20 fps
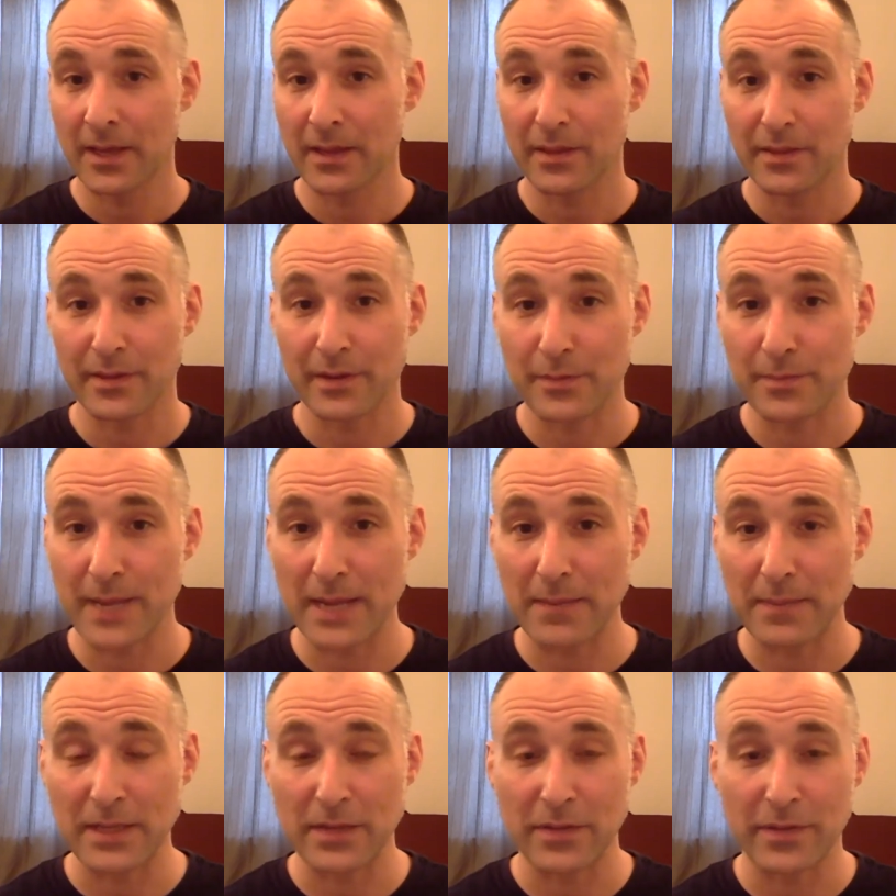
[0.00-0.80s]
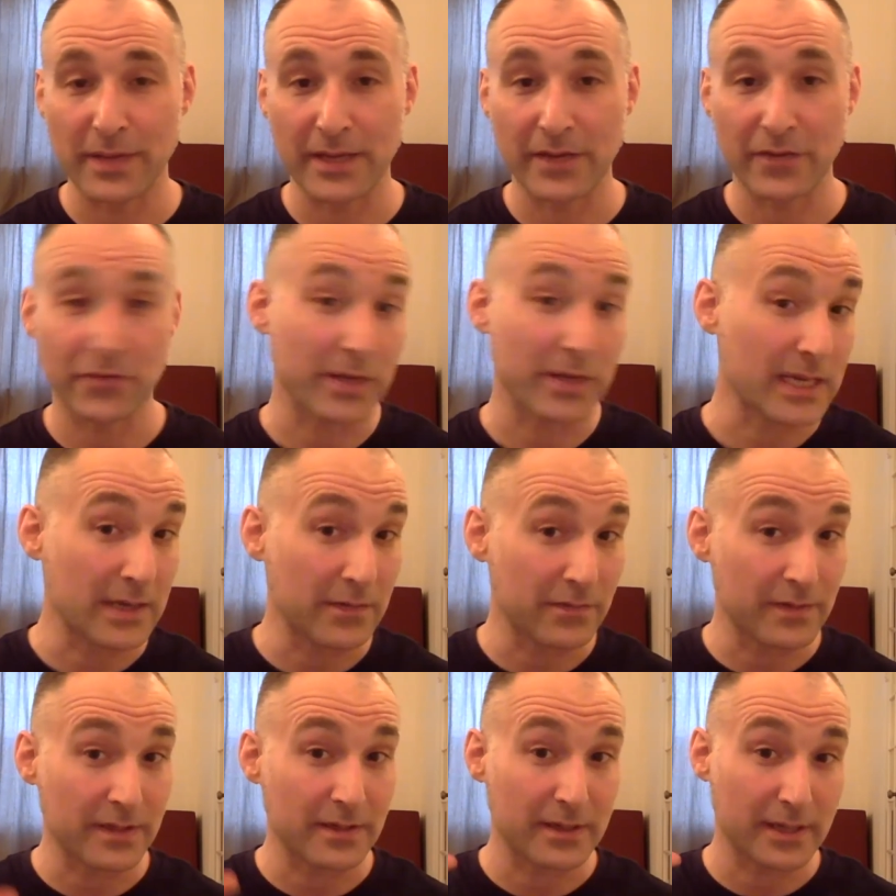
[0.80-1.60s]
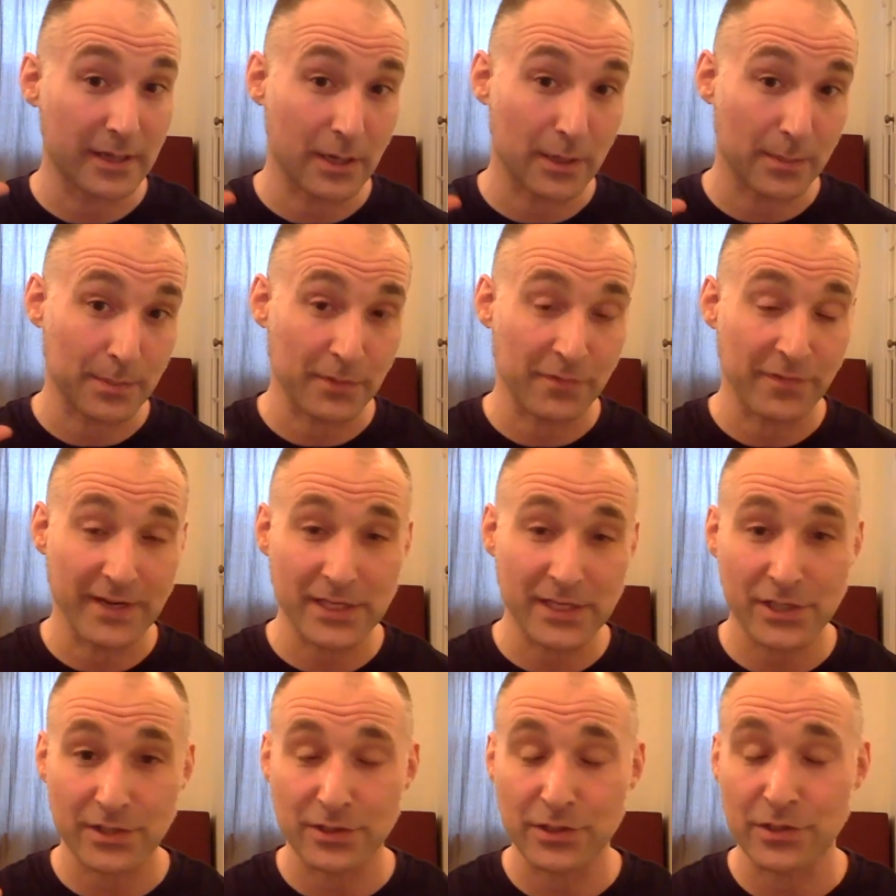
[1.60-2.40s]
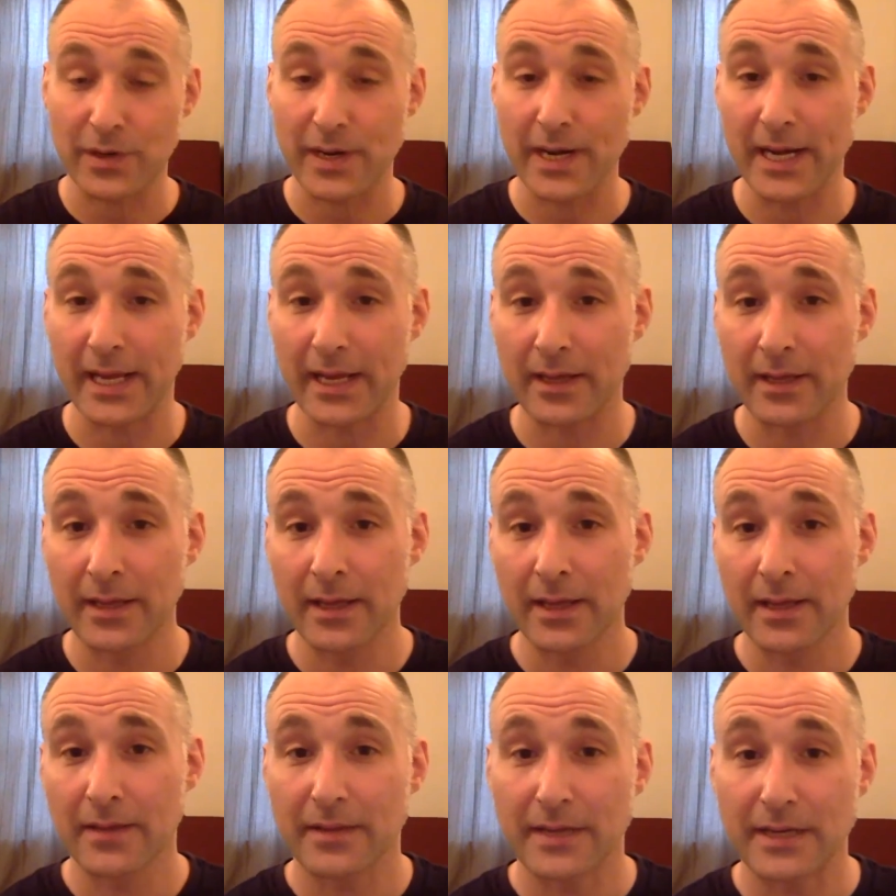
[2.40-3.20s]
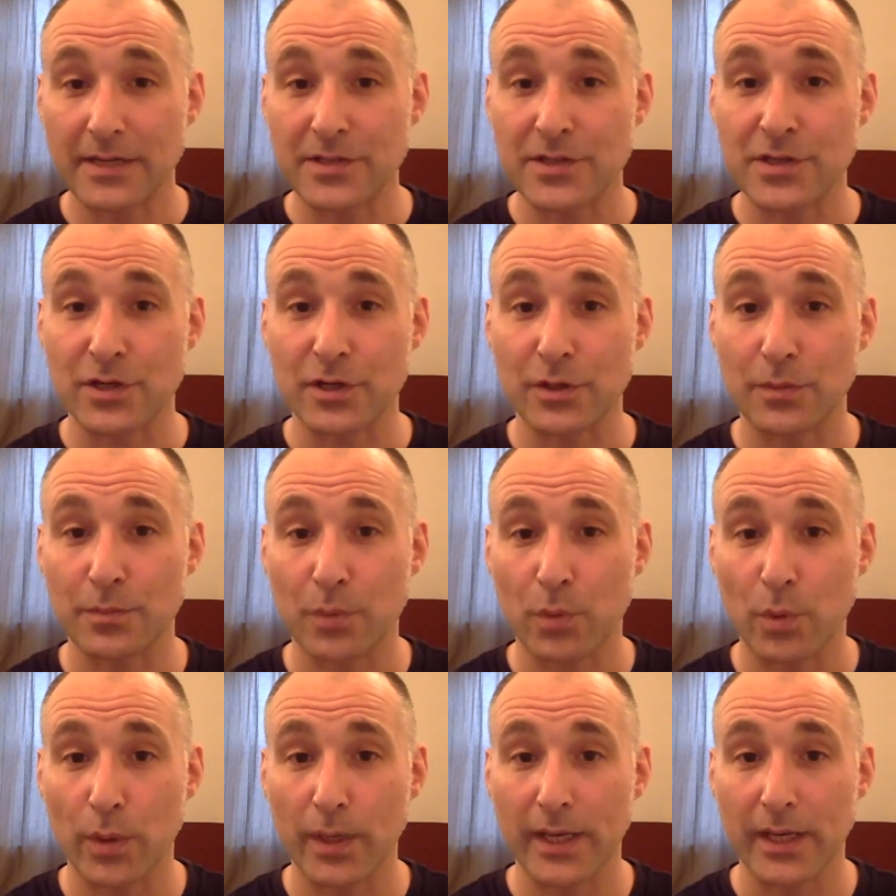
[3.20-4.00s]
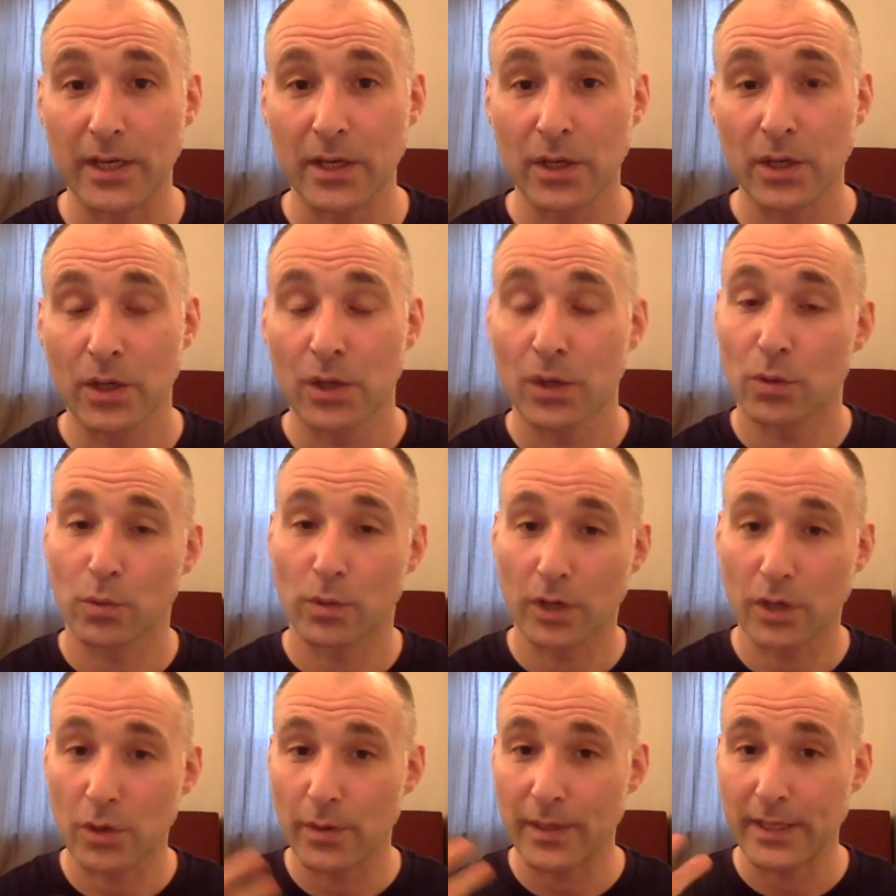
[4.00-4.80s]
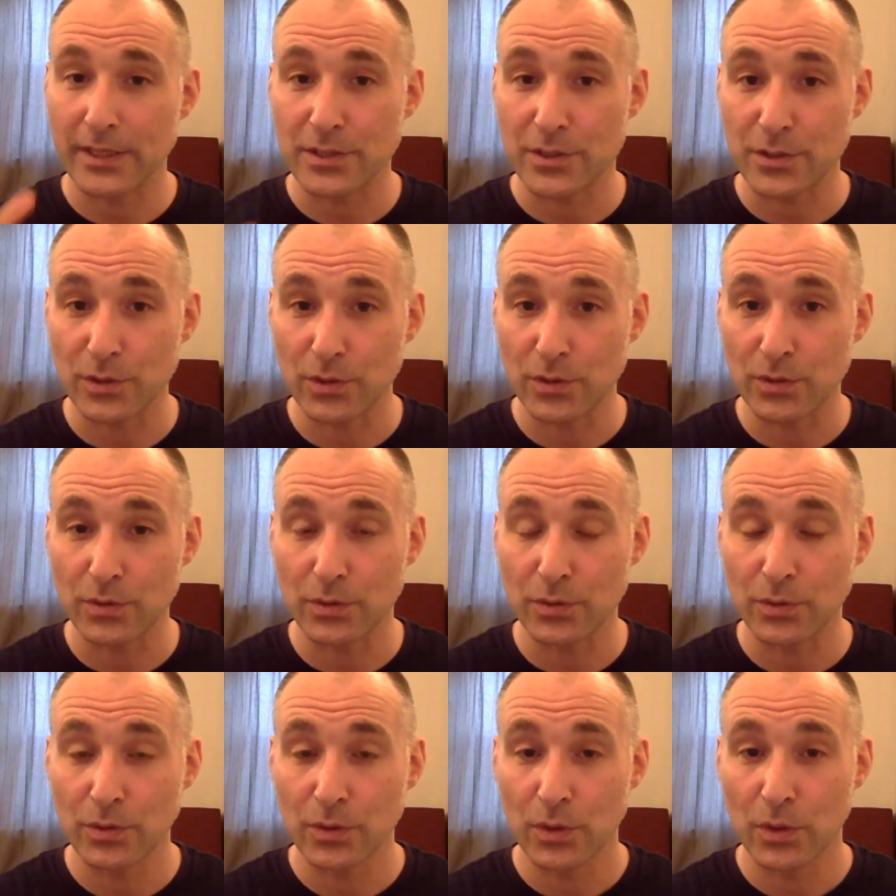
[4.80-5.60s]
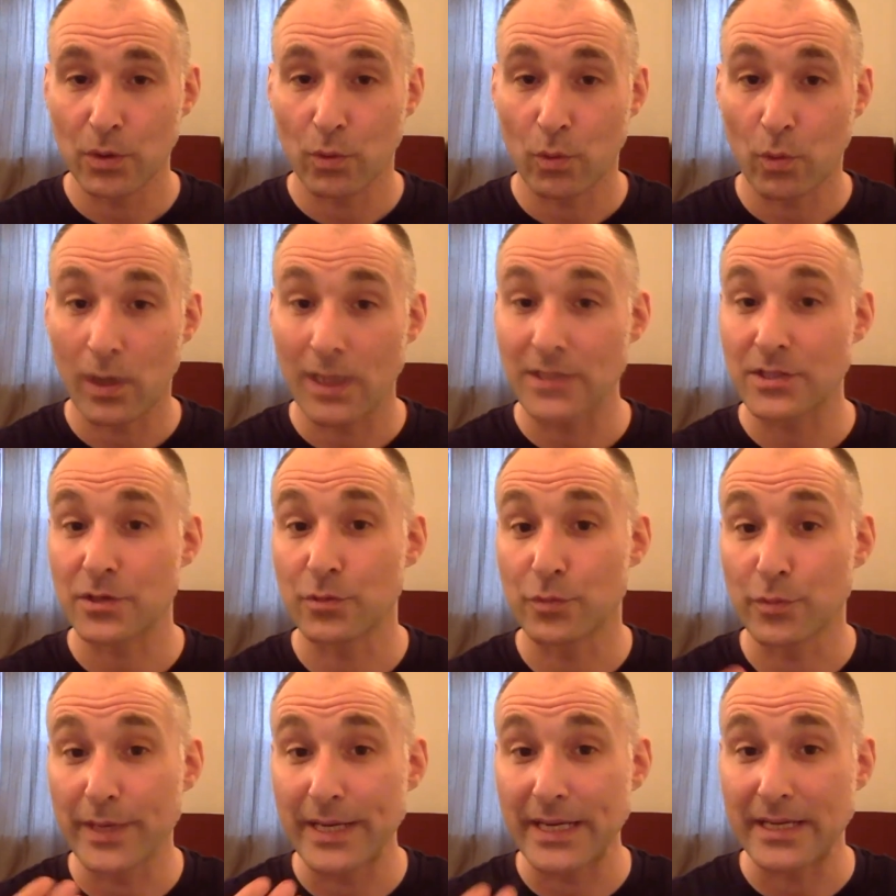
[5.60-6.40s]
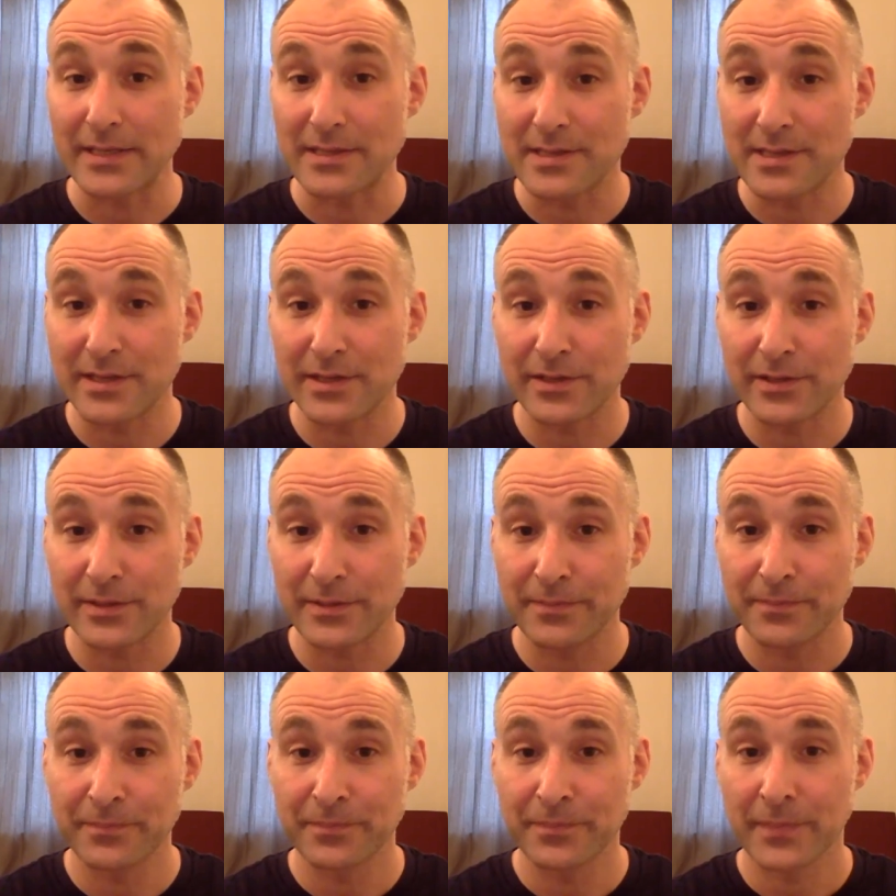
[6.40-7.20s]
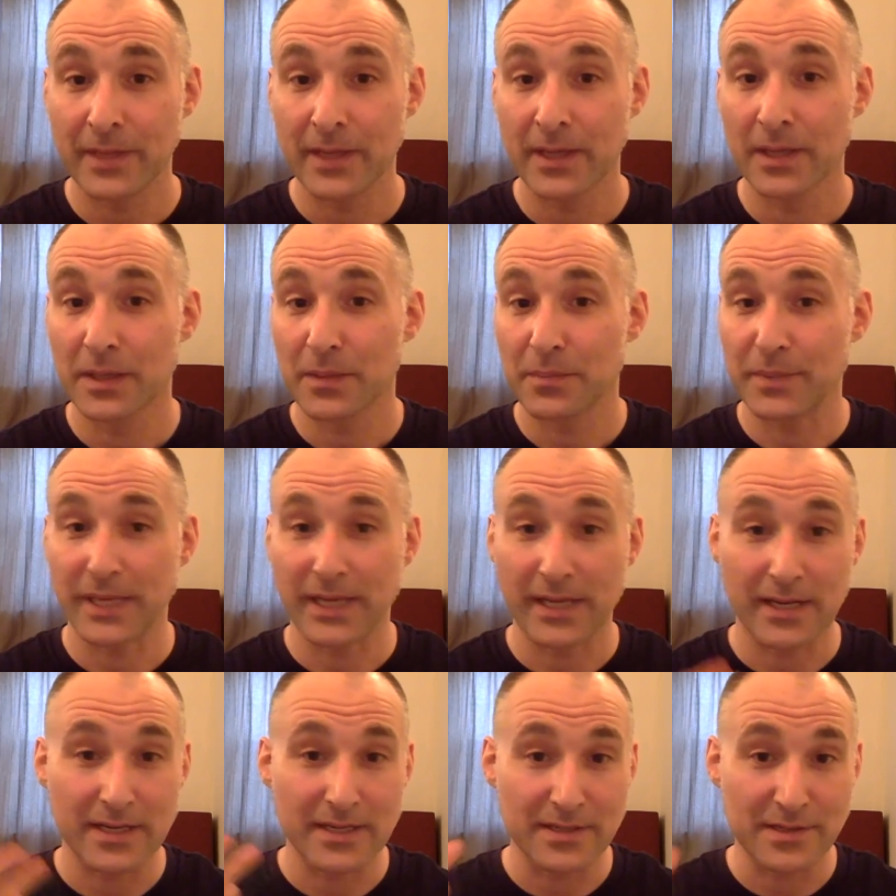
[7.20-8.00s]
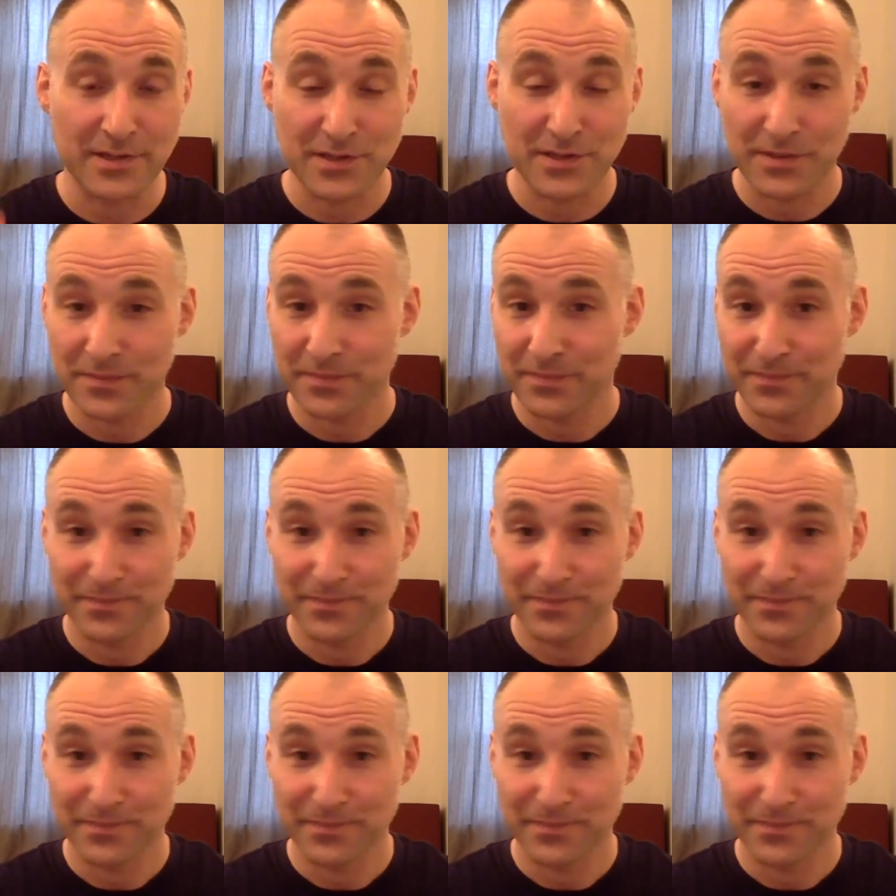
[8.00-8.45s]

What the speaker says: there may be things even in our professional training that at a certain point we're going to want to reconsider, because